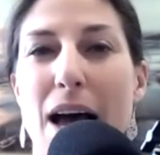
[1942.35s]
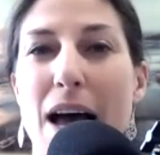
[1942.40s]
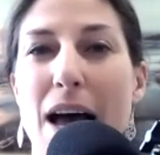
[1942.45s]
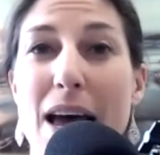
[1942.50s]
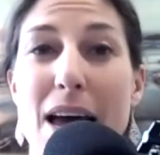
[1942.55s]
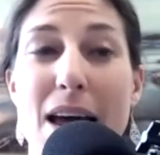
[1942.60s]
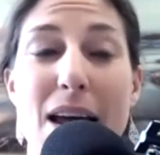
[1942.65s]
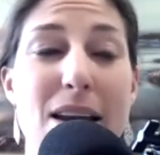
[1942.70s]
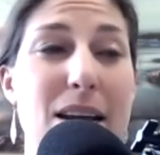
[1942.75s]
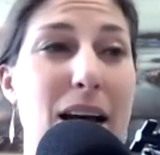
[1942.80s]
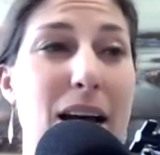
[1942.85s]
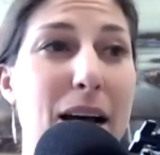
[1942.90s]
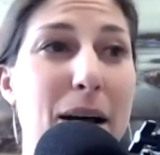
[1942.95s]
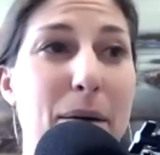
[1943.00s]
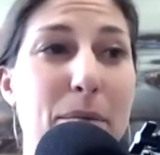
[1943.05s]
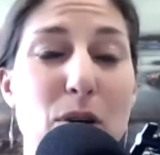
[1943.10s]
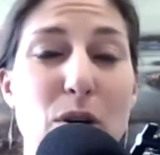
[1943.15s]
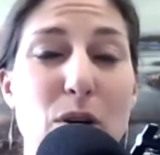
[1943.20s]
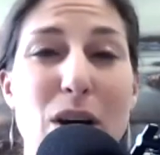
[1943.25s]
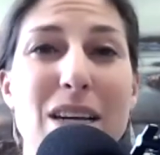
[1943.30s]
and
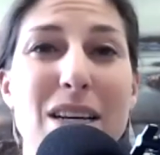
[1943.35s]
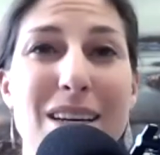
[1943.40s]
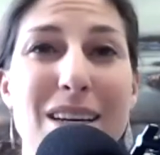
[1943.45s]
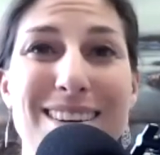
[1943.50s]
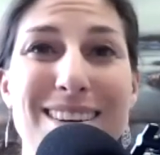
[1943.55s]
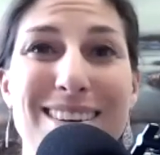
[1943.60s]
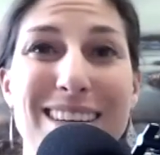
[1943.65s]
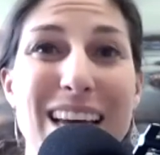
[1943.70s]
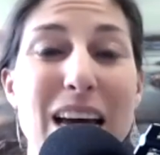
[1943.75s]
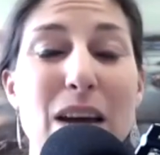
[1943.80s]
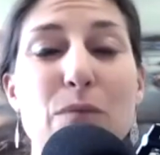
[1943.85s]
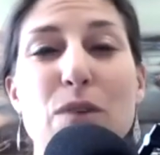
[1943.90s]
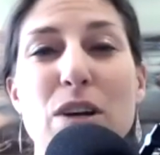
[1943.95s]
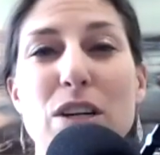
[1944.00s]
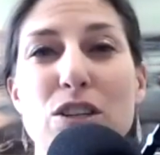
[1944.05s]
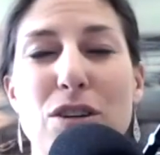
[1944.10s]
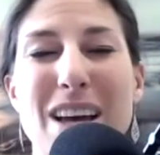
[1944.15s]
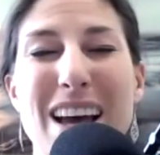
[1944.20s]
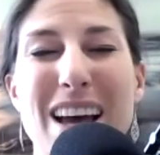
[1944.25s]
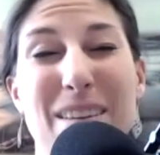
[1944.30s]
um, go ahead again
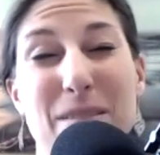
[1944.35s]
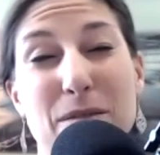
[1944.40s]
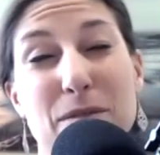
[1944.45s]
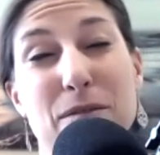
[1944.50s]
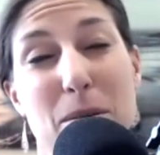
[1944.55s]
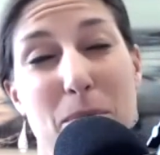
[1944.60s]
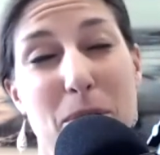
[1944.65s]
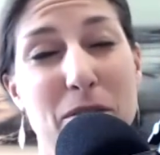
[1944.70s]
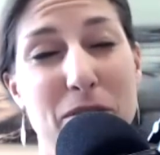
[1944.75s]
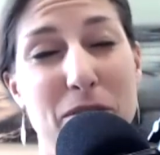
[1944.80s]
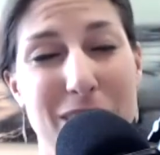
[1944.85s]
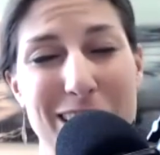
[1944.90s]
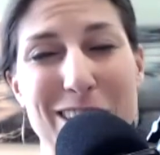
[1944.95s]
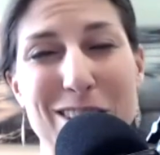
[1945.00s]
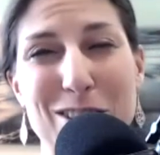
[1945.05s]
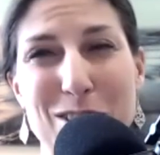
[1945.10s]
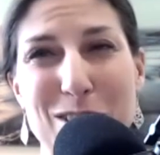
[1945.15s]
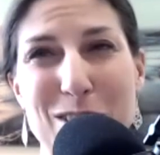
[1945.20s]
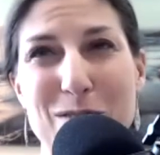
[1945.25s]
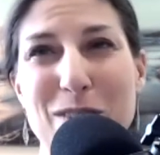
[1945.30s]
register at
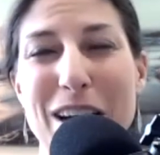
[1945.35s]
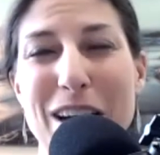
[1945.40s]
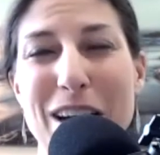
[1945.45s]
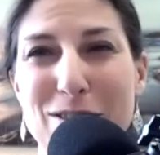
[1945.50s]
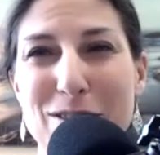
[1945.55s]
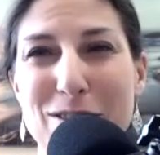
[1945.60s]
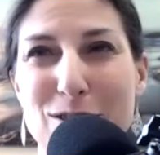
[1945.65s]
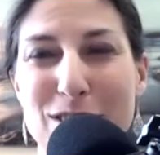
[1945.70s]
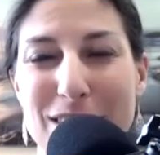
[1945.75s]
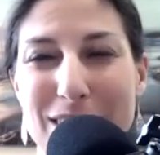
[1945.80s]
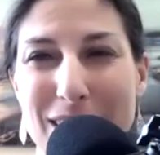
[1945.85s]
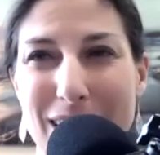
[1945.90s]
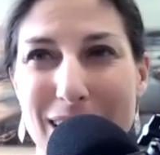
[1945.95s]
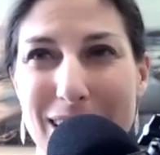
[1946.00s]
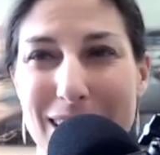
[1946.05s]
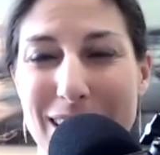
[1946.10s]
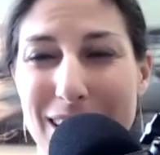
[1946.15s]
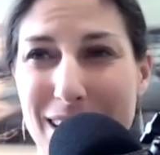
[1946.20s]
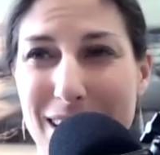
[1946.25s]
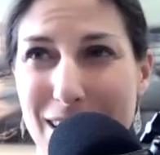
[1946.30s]

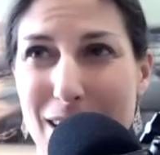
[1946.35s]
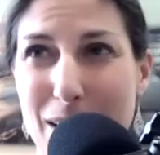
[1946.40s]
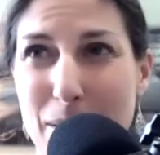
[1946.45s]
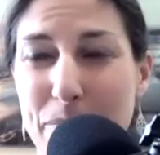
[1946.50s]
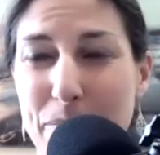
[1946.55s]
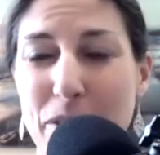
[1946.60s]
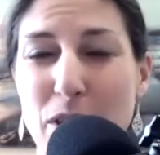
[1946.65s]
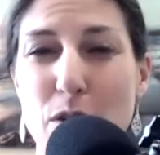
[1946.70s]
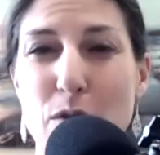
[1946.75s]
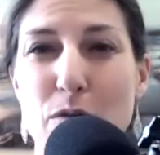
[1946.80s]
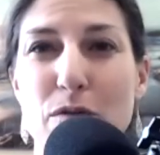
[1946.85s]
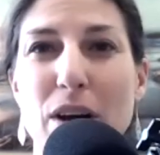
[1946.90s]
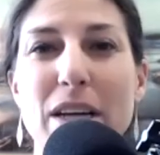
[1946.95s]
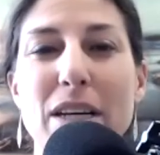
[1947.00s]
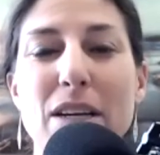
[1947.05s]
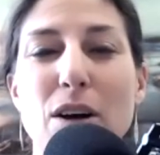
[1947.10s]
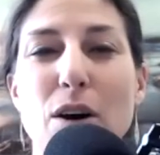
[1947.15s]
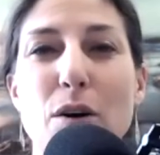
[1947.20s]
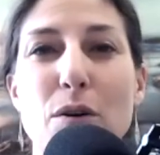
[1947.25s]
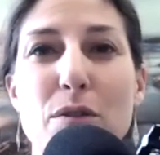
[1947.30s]
femalefinancialadvisors.com you'll find
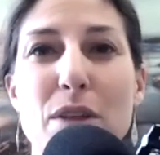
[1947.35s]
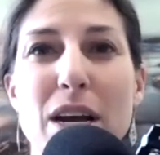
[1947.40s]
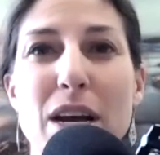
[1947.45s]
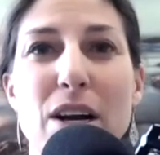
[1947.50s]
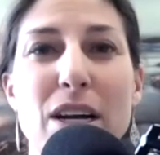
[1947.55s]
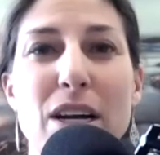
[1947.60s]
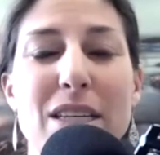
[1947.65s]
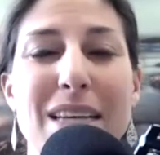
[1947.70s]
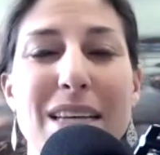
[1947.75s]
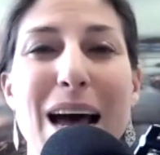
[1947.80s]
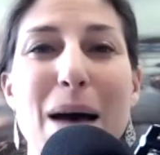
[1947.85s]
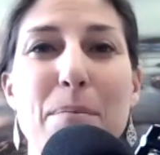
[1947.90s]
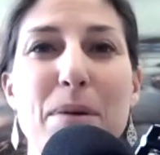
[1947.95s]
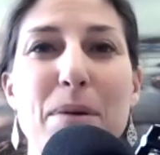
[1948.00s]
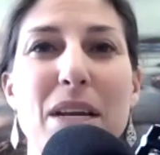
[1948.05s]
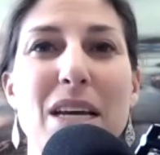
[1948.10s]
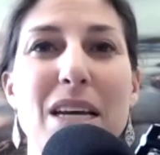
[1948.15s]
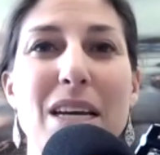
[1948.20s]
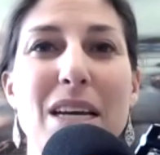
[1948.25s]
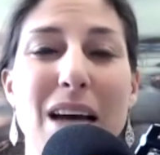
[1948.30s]
it all there it's
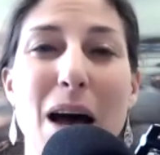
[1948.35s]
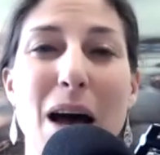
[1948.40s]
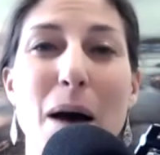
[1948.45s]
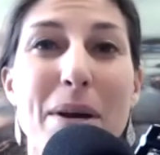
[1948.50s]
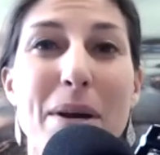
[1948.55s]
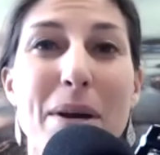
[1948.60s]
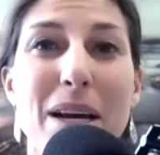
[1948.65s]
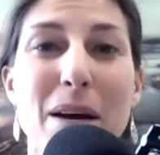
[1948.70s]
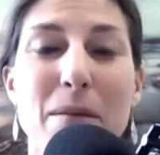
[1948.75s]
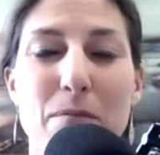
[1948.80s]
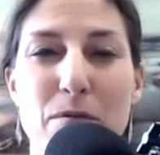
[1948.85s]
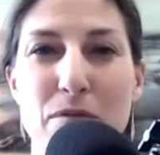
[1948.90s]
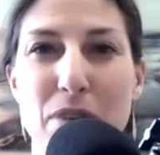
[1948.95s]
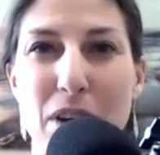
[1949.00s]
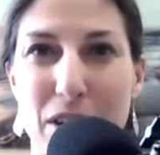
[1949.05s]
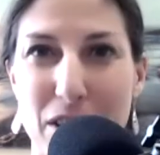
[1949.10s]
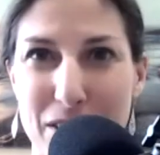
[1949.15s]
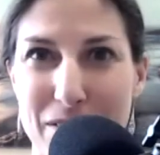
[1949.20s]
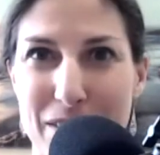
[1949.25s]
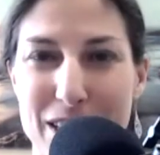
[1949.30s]
happening coming up
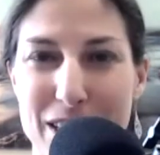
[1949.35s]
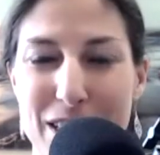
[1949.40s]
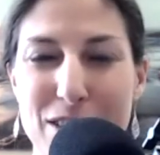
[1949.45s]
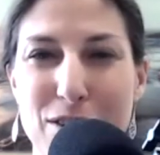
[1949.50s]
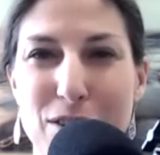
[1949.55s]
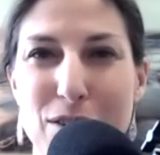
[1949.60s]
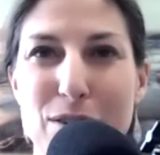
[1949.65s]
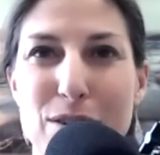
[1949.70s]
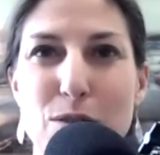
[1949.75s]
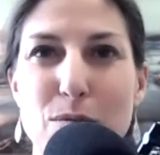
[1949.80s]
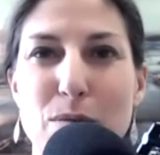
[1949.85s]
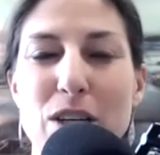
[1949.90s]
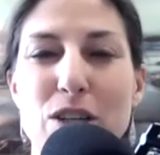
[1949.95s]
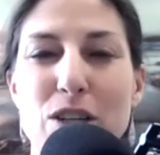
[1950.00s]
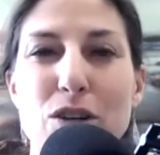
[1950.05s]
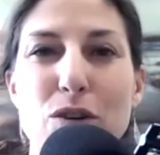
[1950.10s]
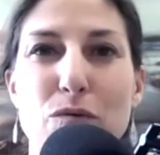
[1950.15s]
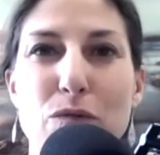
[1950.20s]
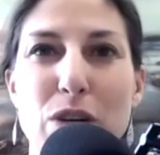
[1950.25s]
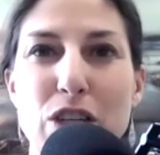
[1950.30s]
very very soon so make
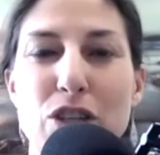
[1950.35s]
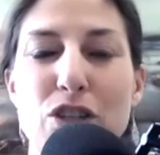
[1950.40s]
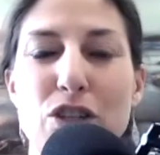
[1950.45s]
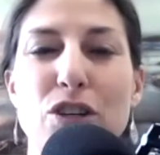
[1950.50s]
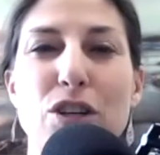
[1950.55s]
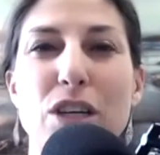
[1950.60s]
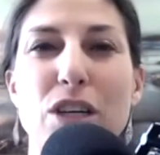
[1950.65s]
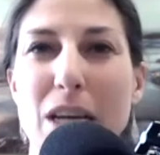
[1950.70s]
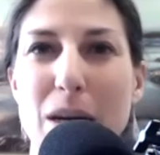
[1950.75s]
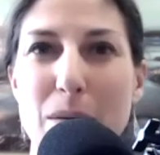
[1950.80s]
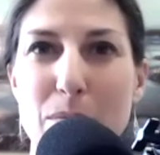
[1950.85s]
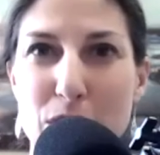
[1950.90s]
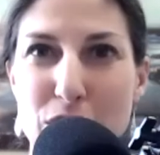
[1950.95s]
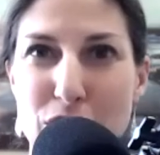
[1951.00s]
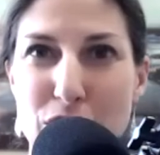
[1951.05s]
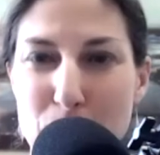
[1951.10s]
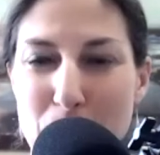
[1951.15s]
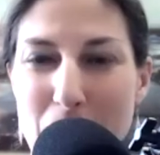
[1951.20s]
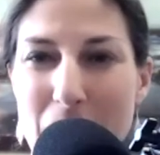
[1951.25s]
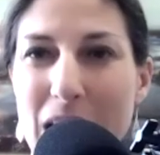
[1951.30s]
sure to register claim your
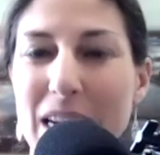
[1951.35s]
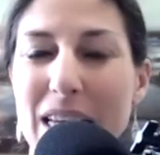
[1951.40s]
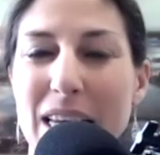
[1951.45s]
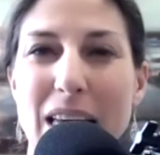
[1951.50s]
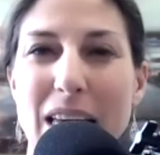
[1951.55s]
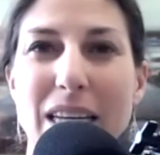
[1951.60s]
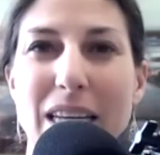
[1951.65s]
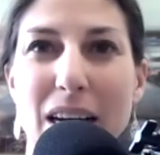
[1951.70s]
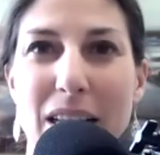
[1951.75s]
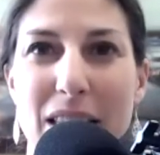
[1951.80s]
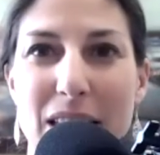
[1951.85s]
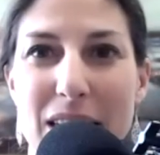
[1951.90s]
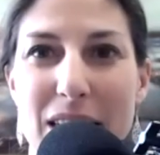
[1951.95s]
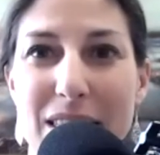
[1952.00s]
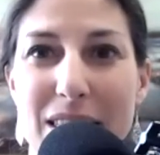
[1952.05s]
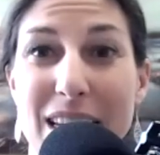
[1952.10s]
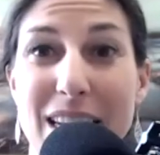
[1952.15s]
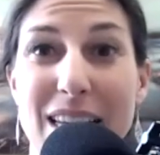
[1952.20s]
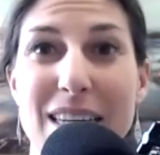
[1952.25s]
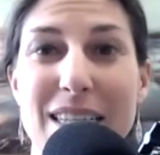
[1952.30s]
spot get in on this
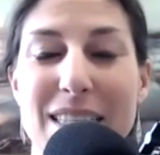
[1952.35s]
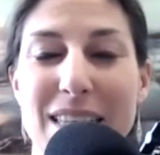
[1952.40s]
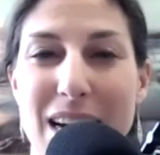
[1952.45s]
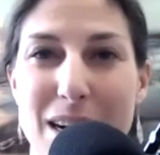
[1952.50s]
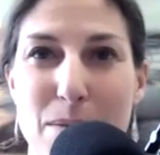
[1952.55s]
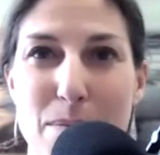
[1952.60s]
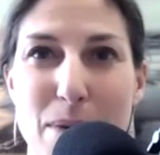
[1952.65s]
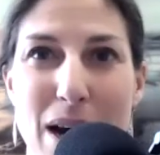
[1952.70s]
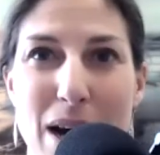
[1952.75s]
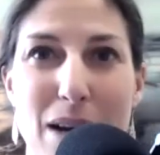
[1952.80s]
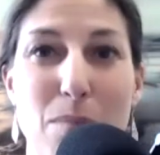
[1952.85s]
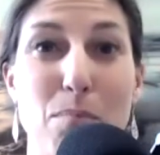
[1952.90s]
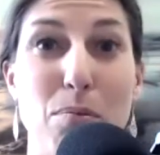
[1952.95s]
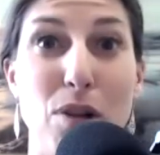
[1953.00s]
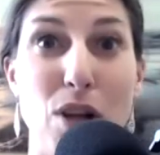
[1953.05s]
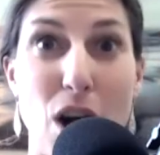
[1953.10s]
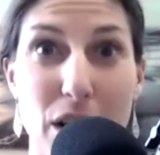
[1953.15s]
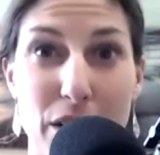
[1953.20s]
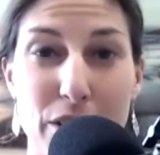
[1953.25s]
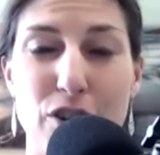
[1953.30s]
get excited about it
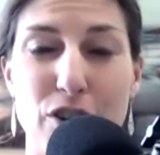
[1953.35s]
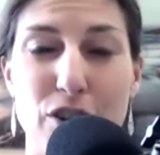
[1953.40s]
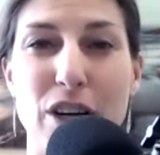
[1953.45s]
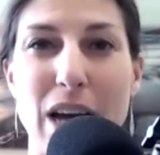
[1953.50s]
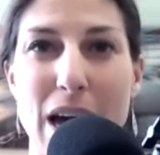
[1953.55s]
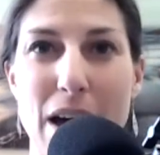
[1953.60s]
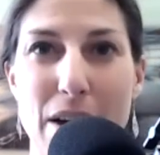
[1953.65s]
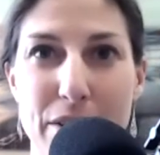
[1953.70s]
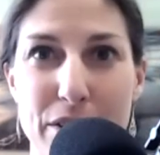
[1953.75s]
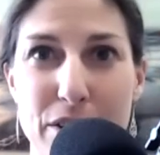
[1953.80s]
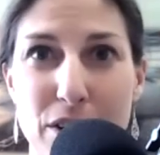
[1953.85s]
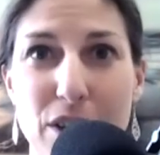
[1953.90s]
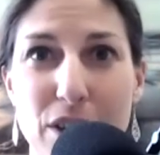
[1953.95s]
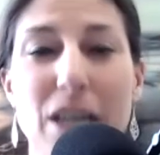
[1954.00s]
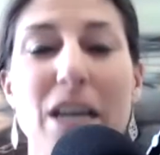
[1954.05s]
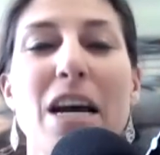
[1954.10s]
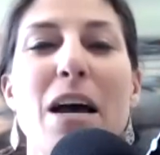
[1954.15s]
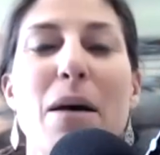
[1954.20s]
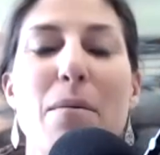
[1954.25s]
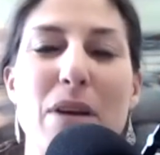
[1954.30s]
block your calendar
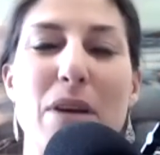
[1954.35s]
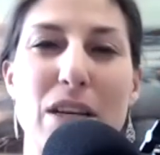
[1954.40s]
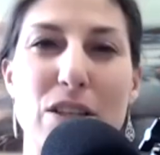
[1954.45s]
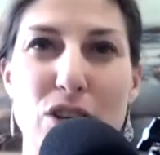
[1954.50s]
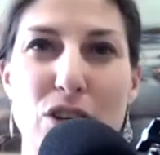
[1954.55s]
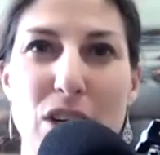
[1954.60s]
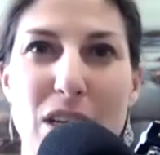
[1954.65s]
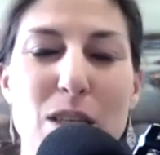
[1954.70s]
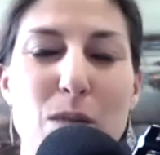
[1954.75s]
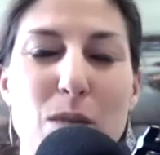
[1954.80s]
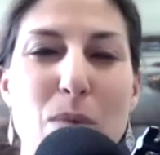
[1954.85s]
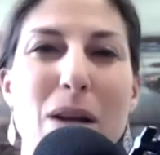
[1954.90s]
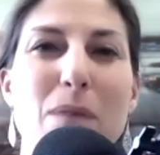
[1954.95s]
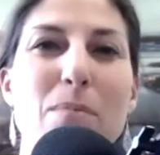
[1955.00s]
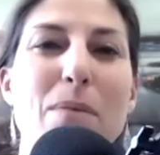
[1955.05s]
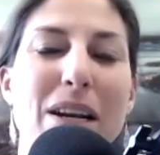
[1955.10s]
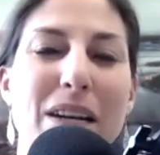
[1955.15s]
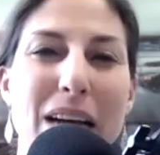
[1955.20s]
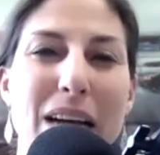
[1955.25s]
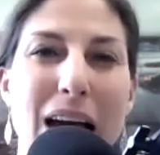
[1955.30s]
because you need to spend
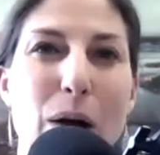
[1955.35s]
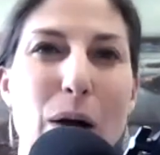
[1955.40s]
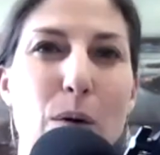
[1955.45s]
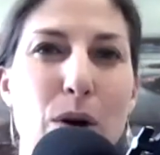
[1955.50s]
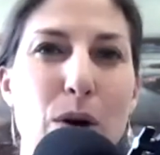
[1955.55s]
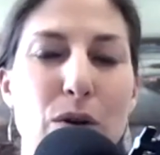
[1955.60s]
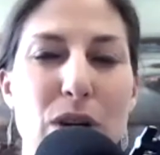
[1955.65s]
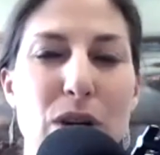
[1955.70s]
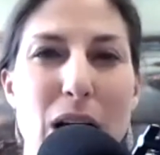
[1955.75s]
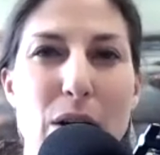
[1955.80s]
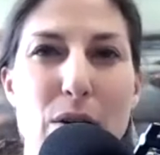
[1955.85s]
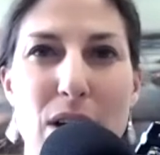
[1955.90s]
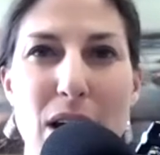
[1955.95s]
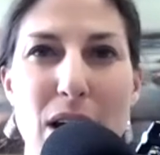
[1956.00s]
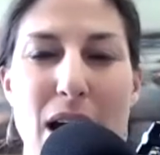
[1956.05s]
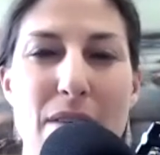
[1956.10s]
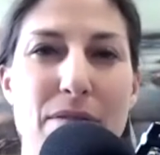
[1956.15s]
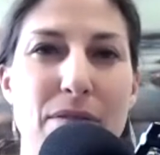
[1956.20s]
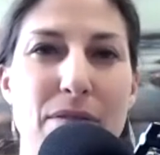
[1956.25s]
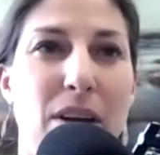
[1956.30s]
about an hour to an hour and a
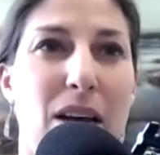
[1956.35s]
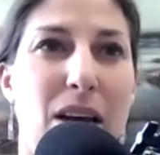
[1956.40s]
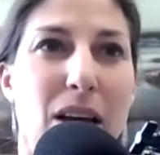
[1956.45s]
half